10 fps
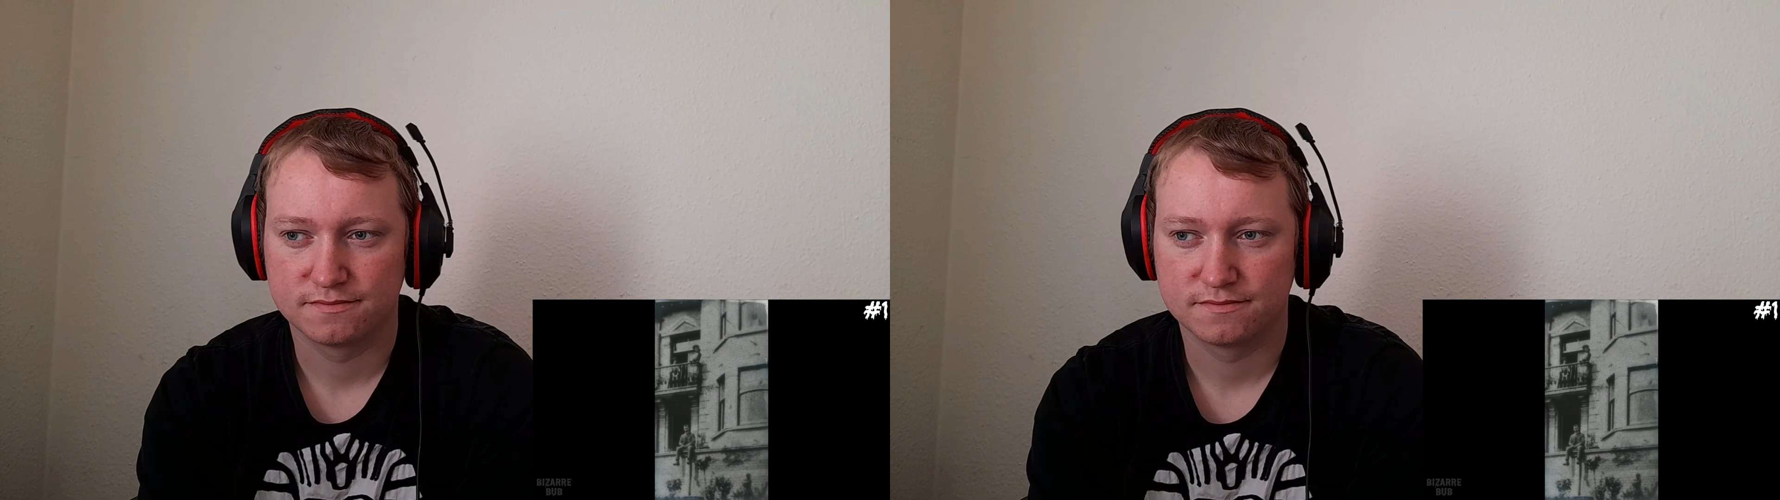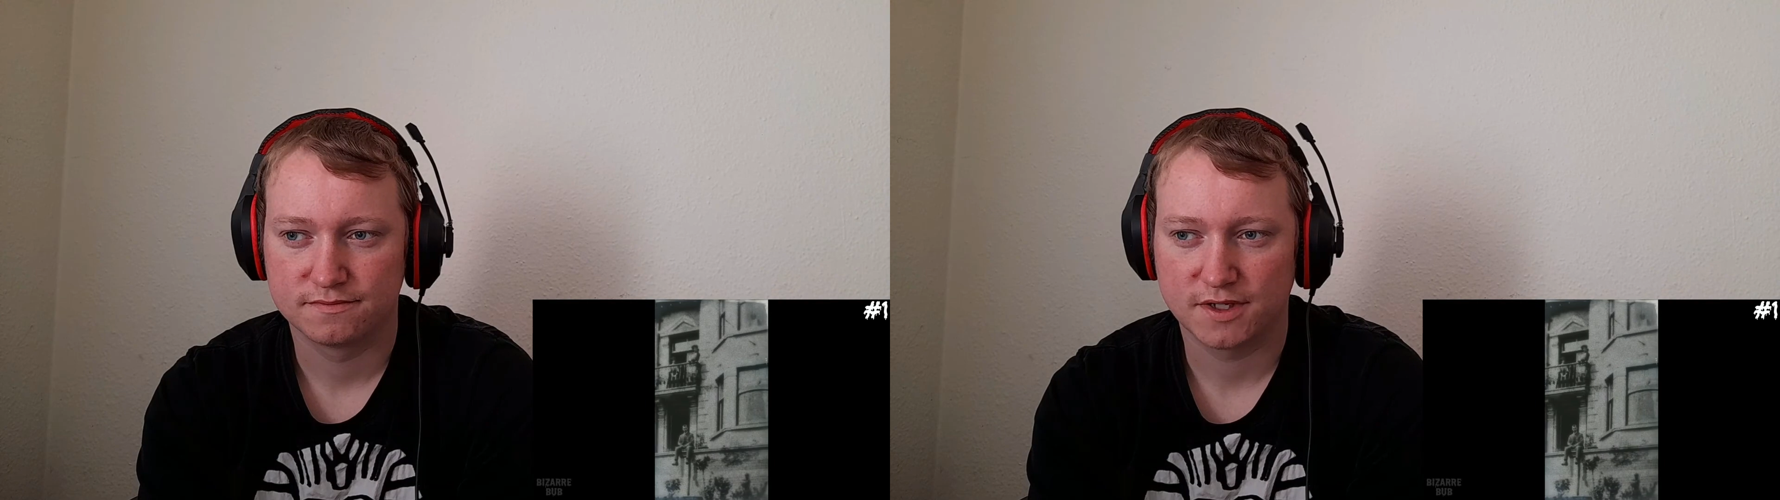
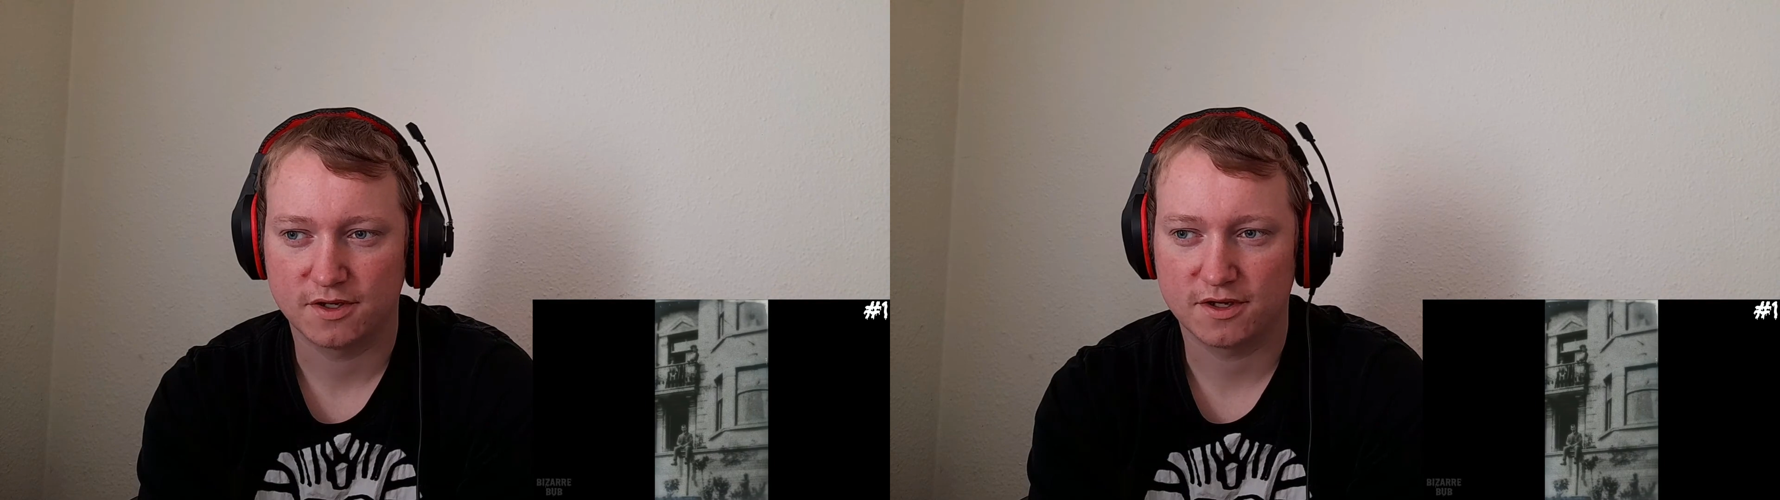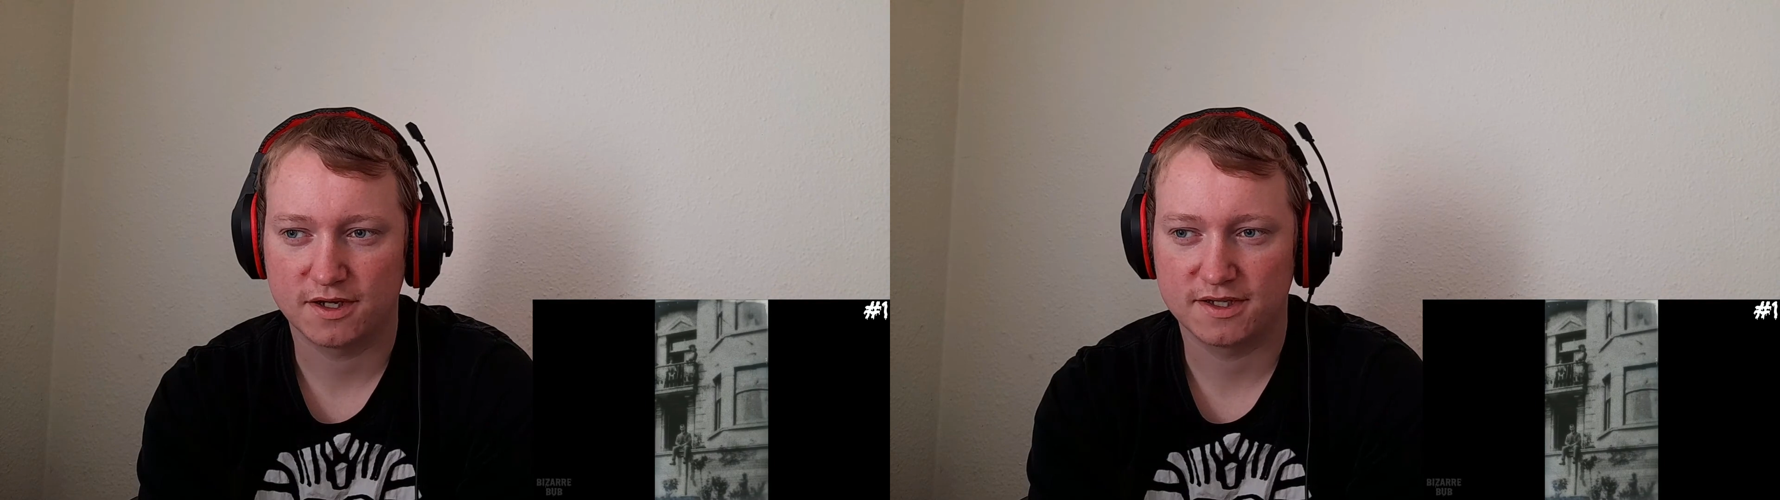
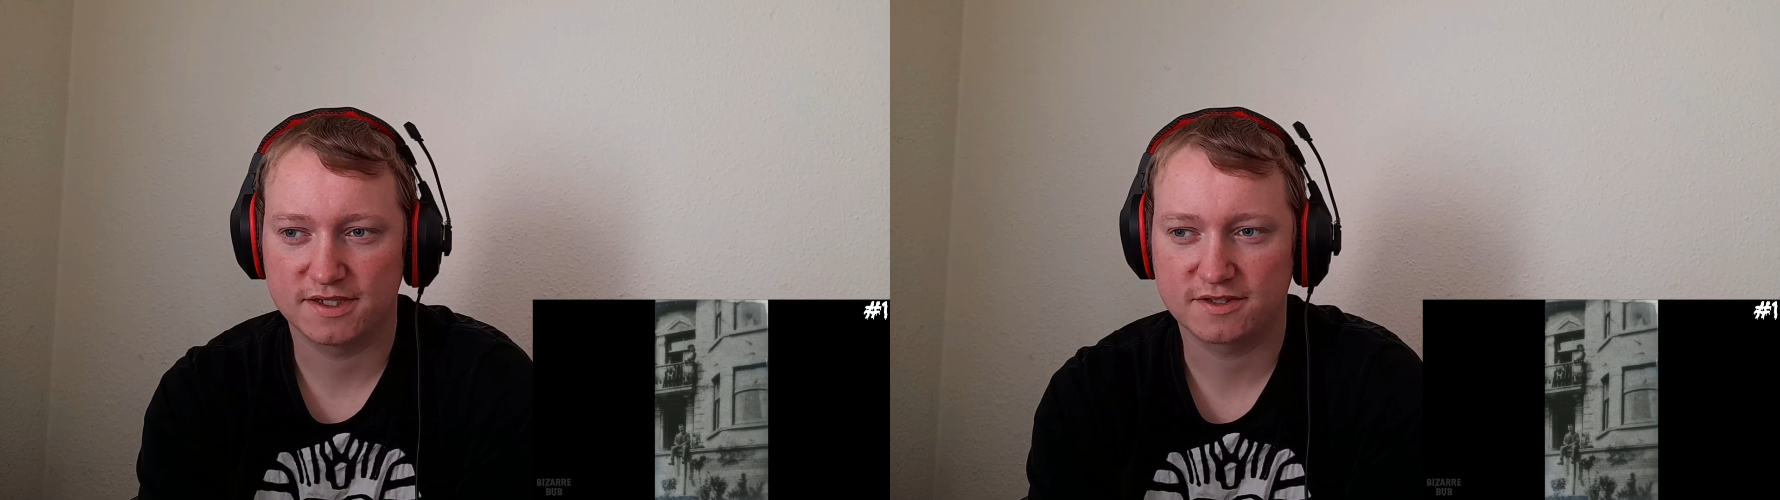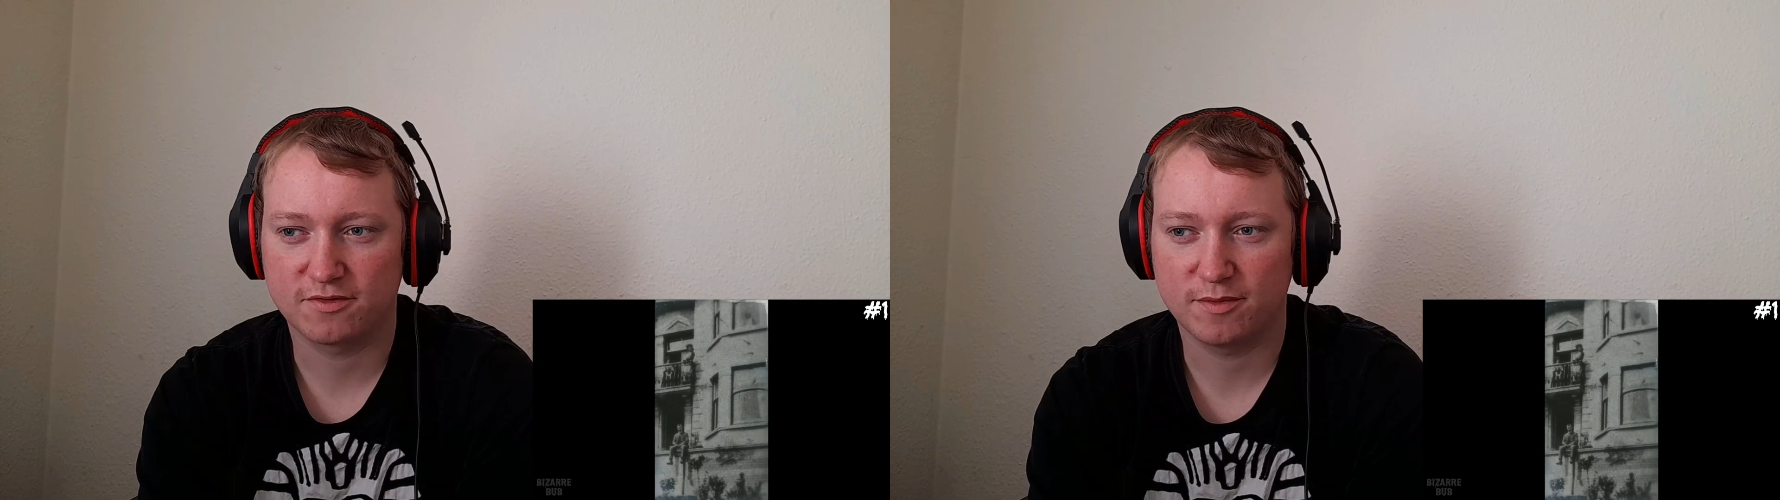Okay,
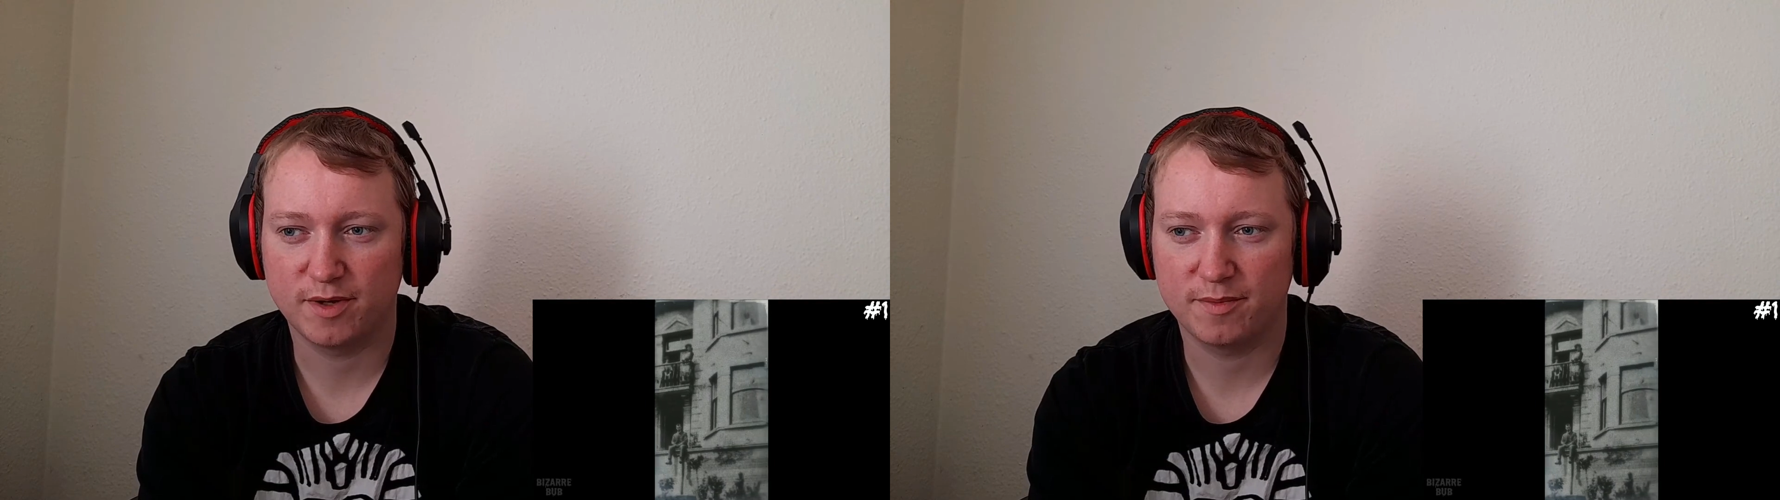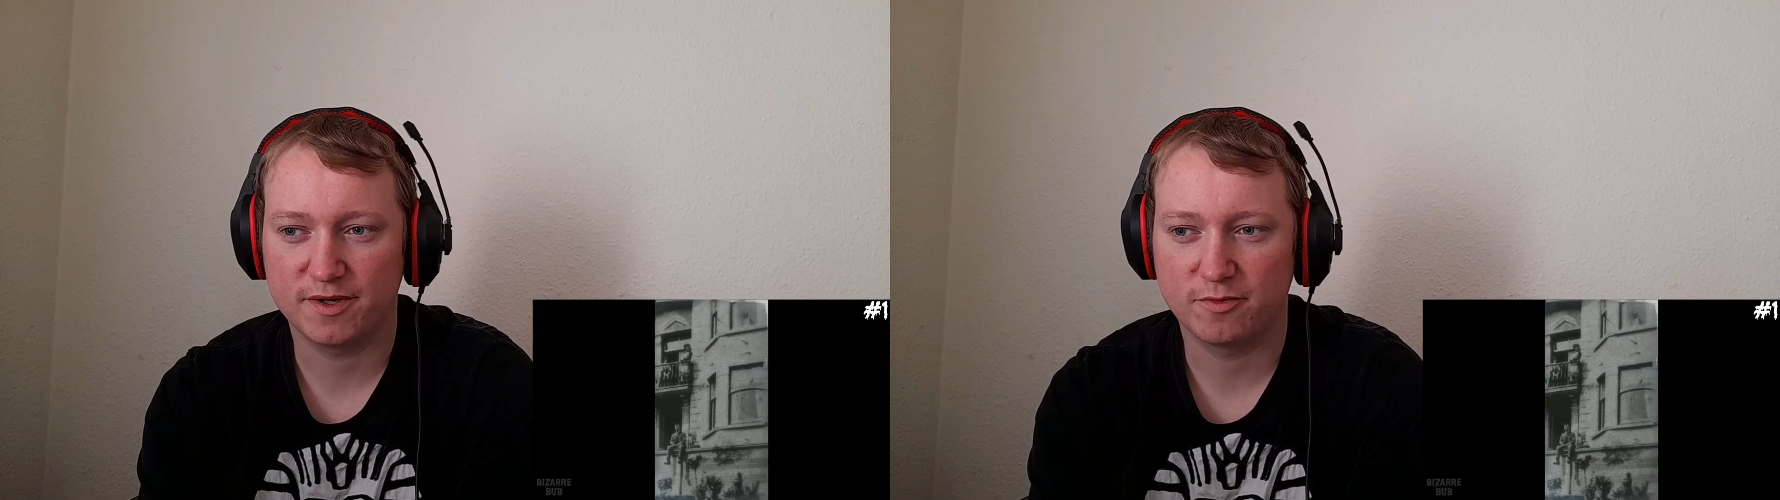that's
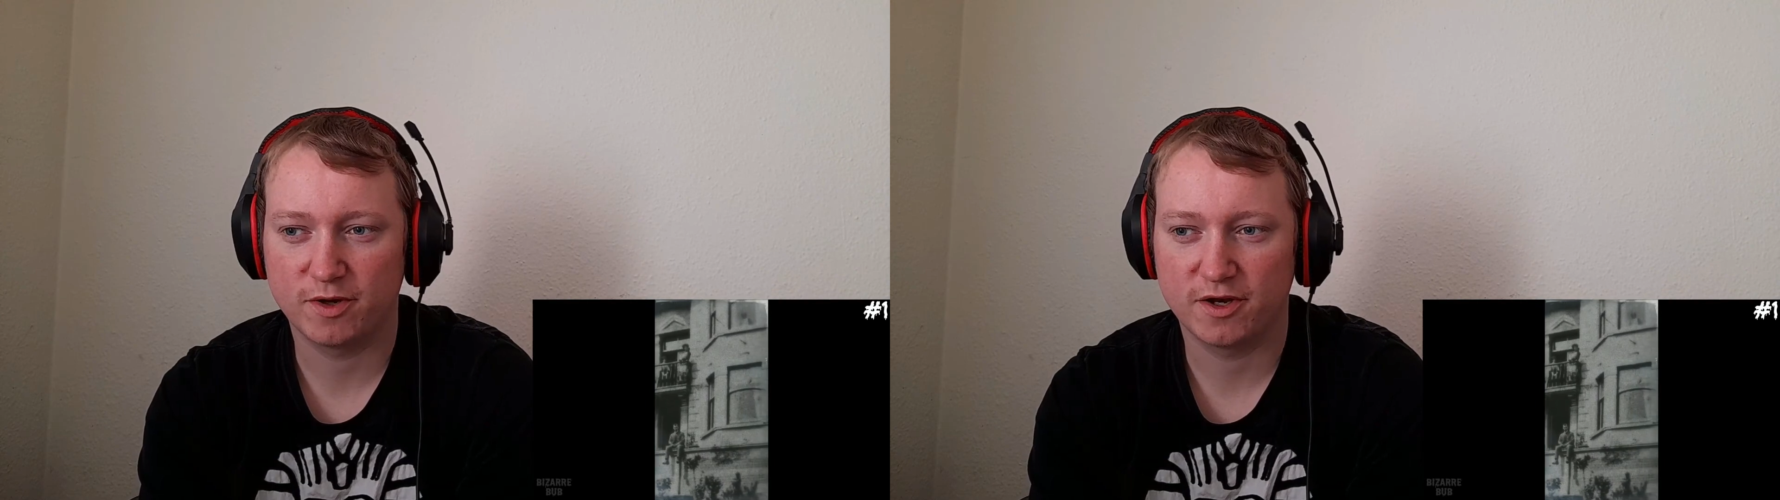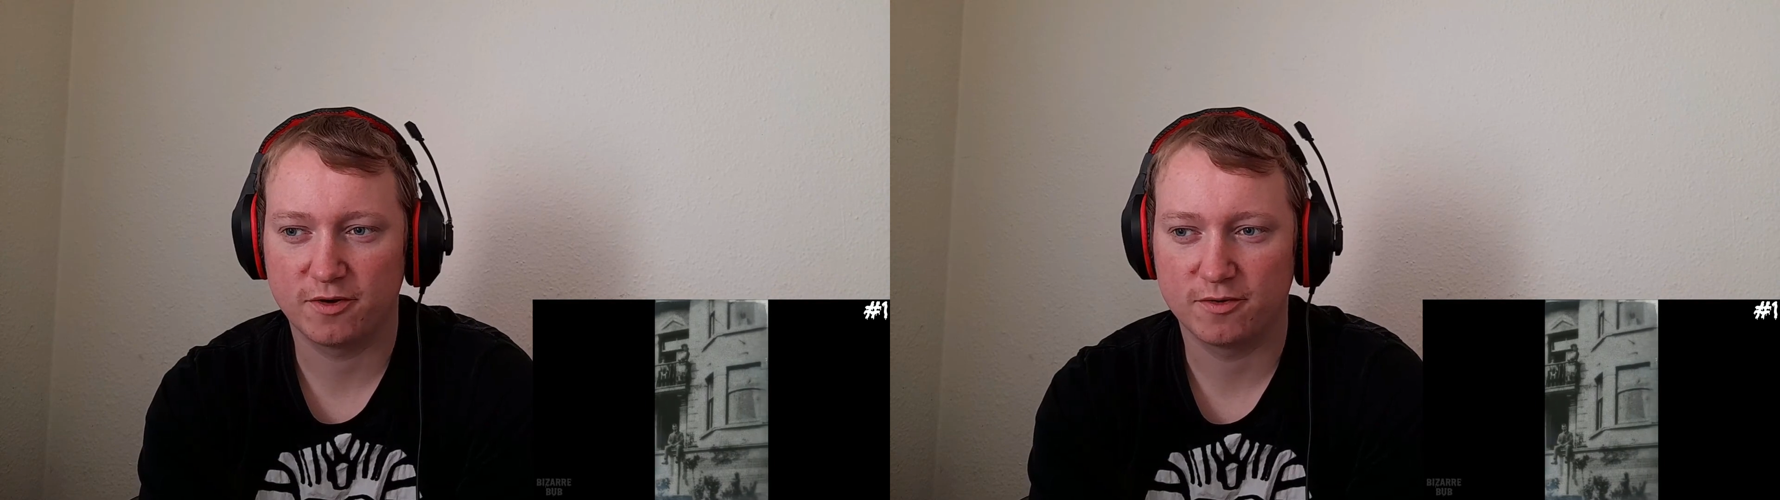creepy up in the
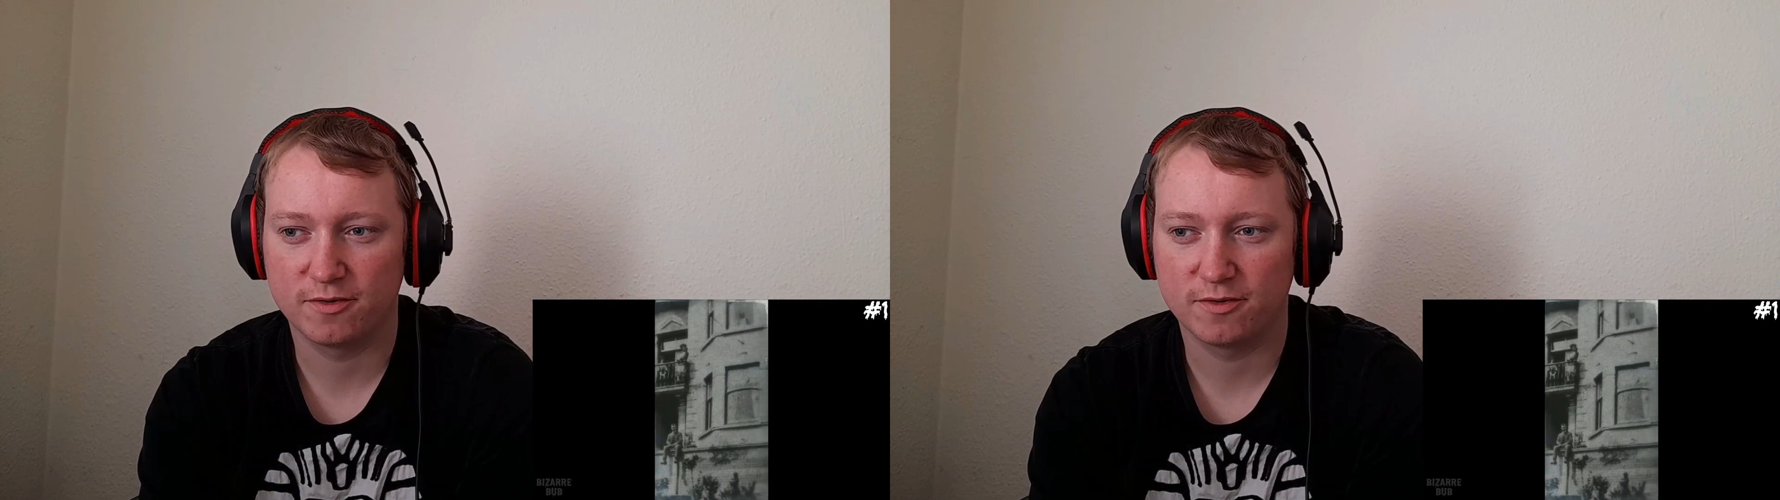window.